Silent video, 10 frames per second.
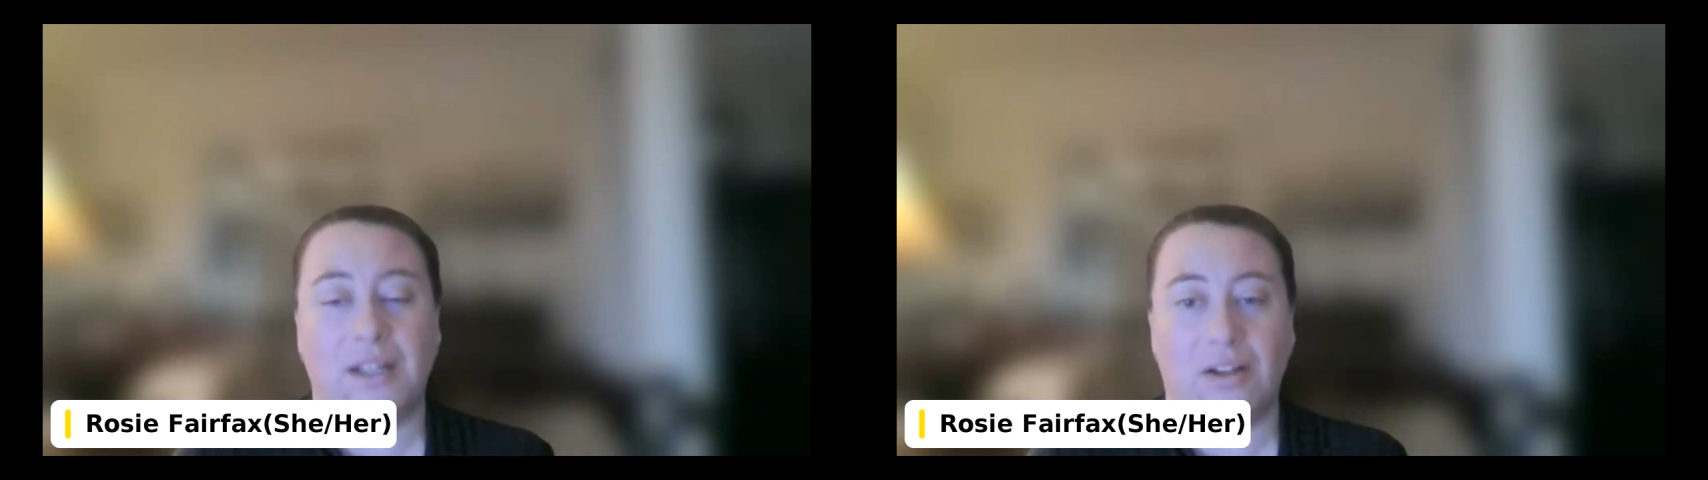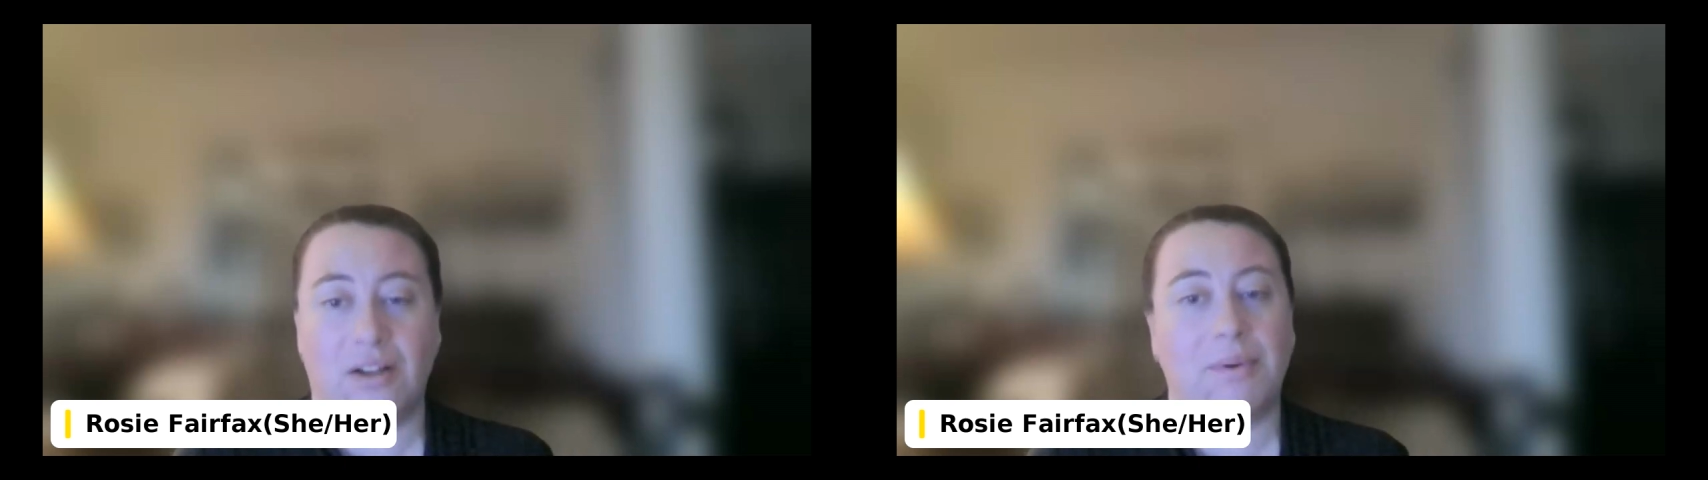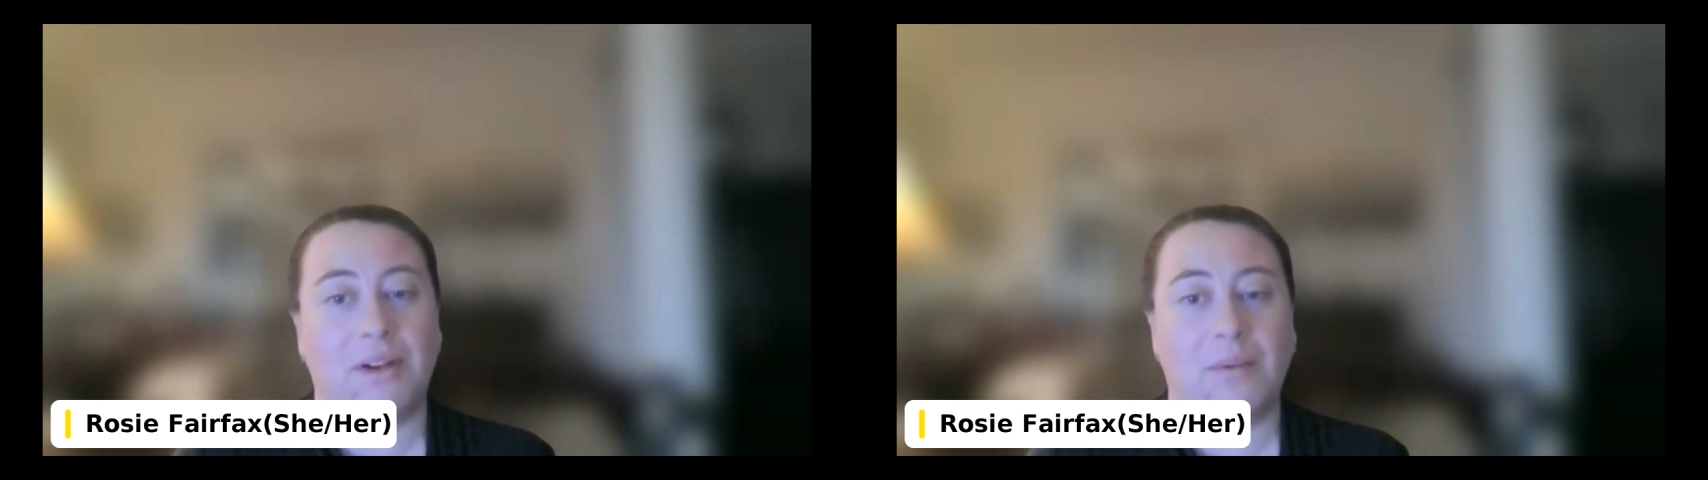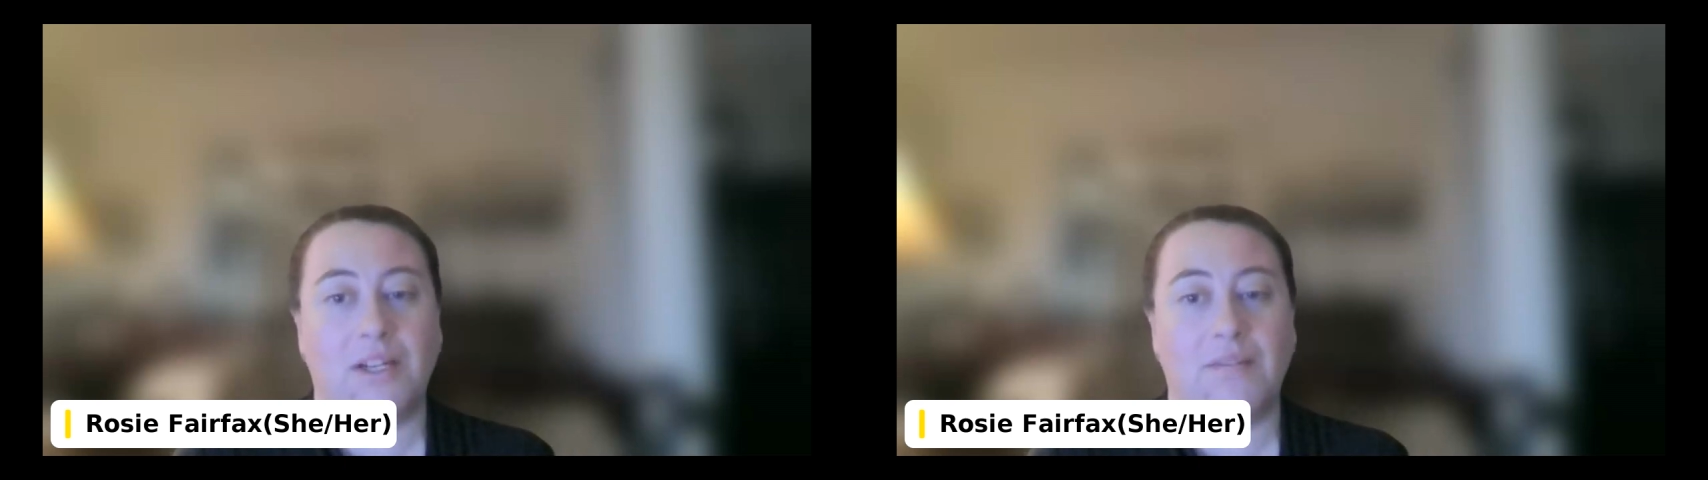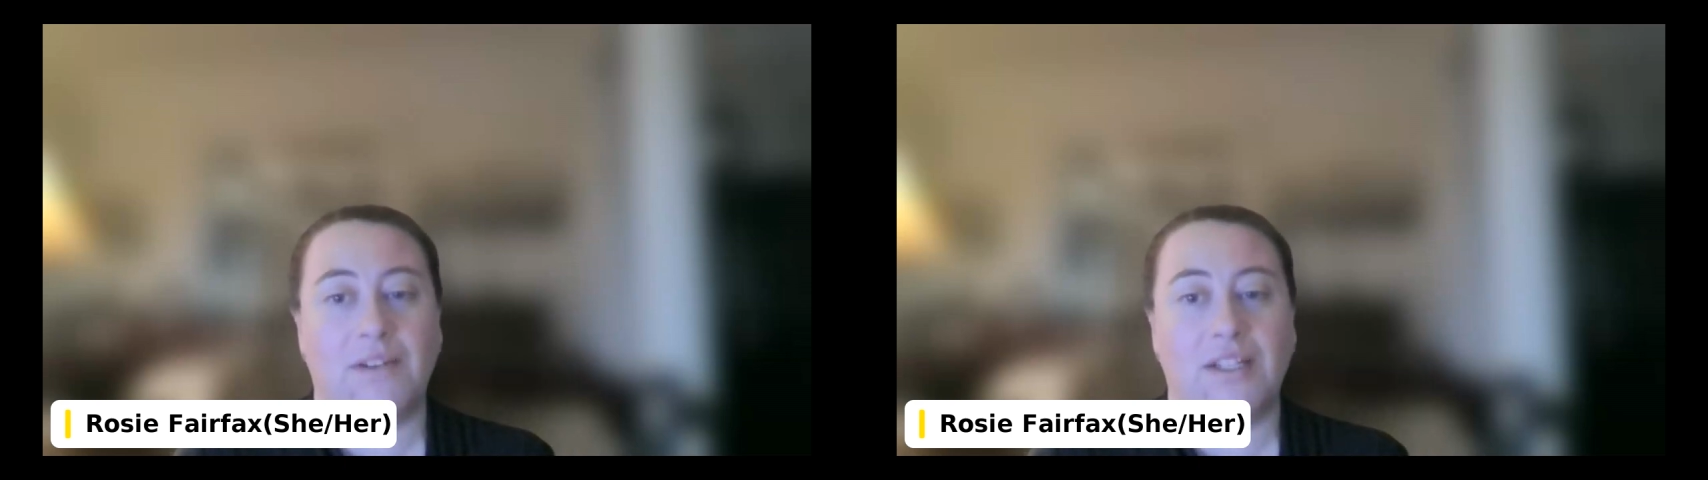and can't apply
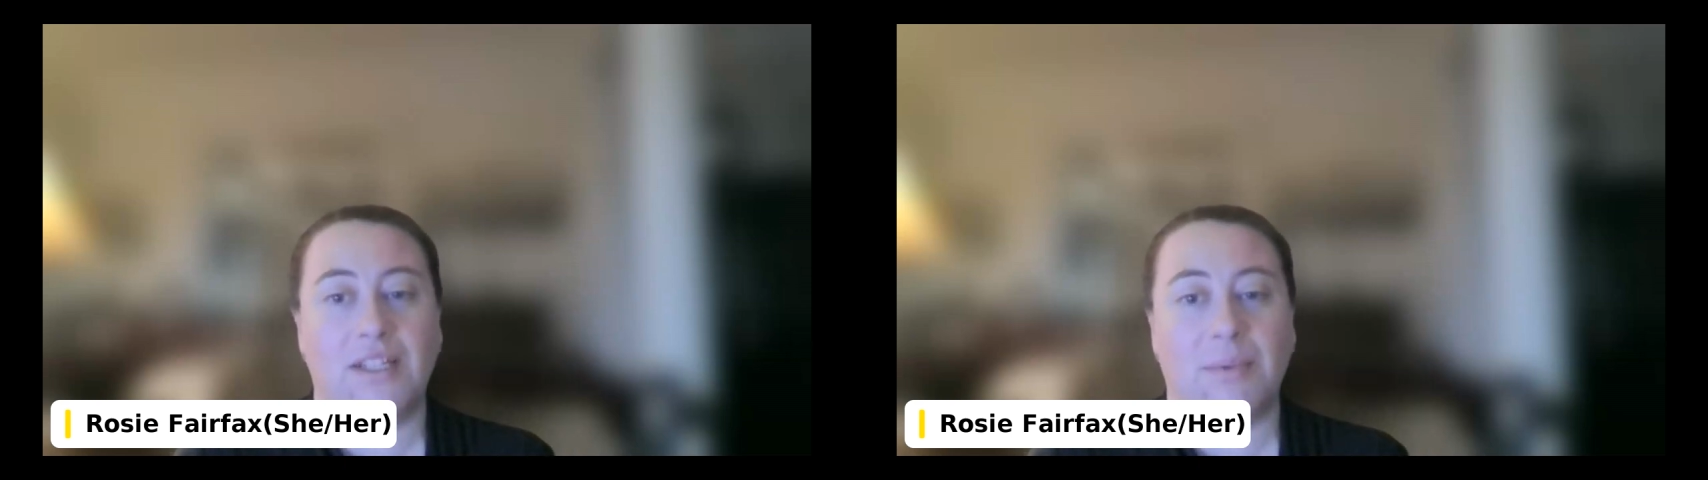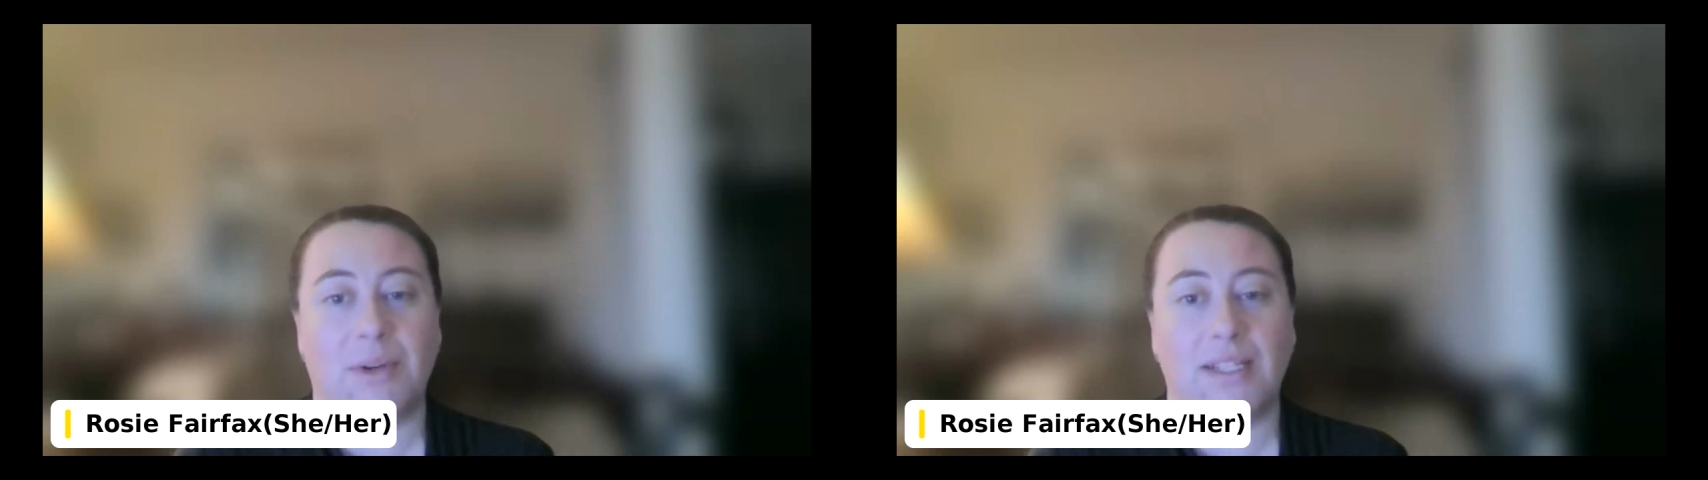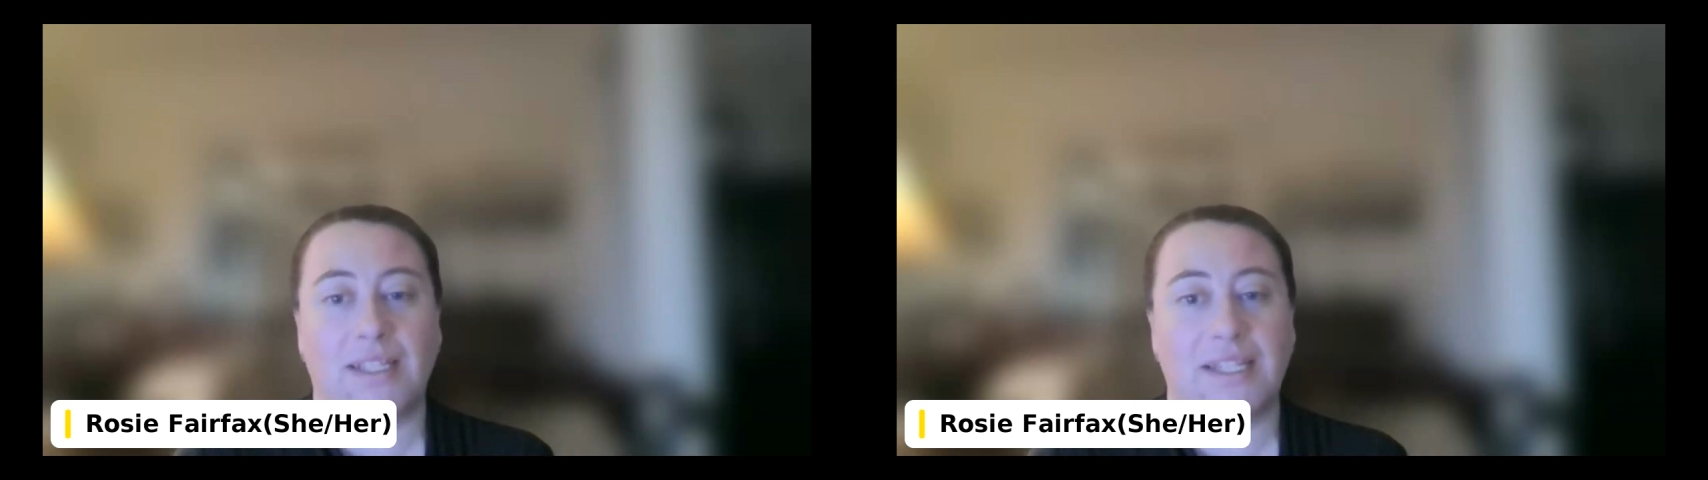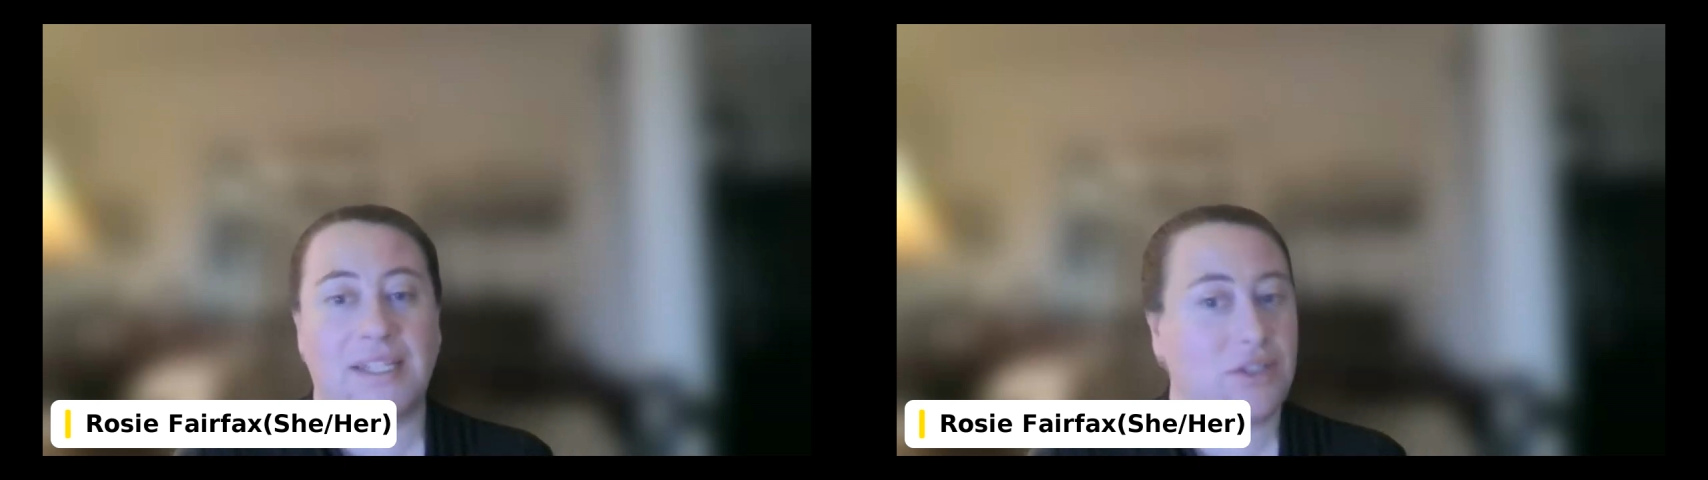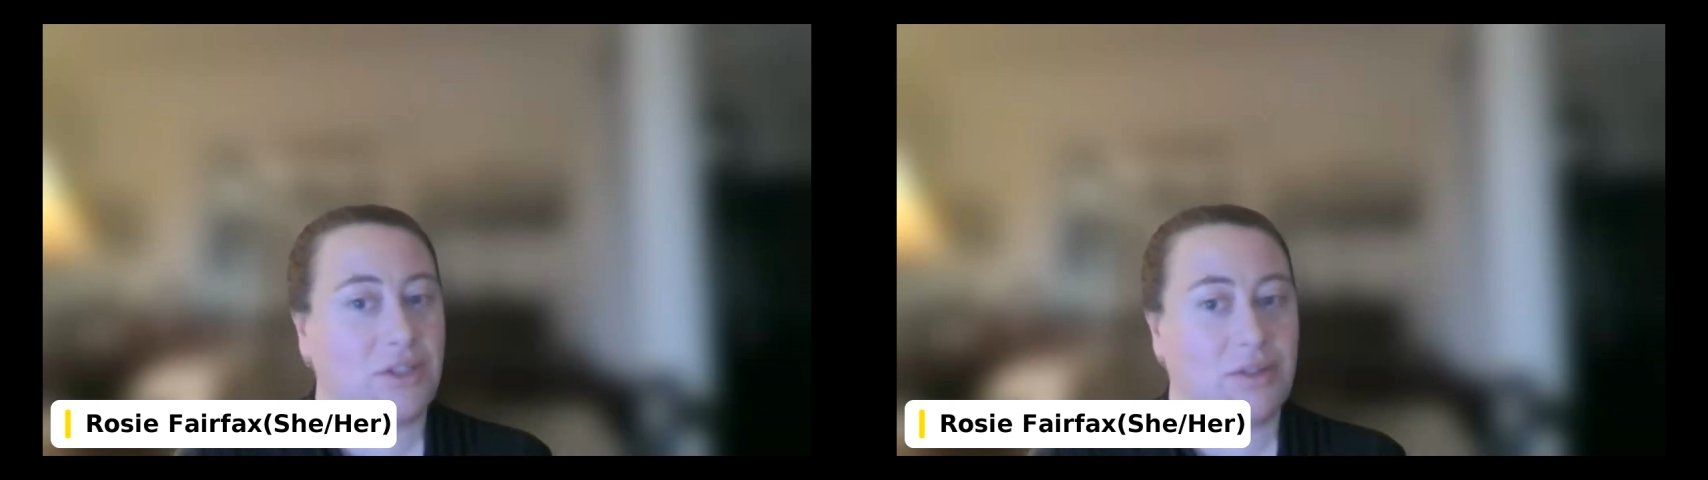what you've learned to your
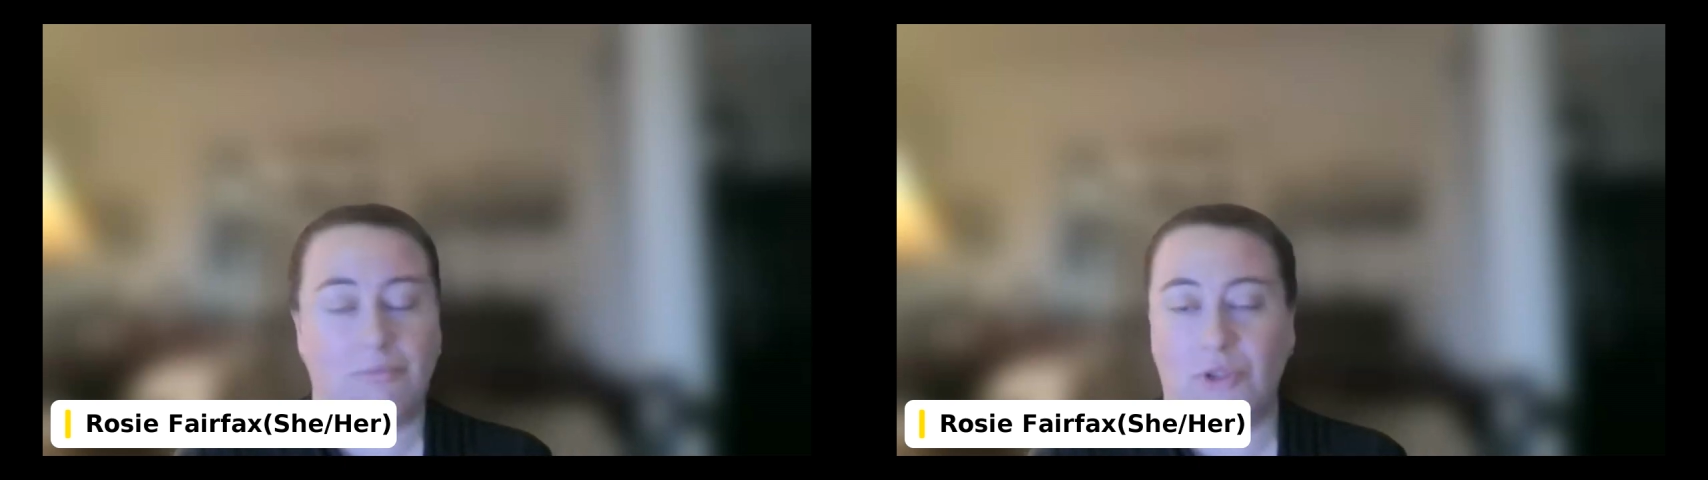practice,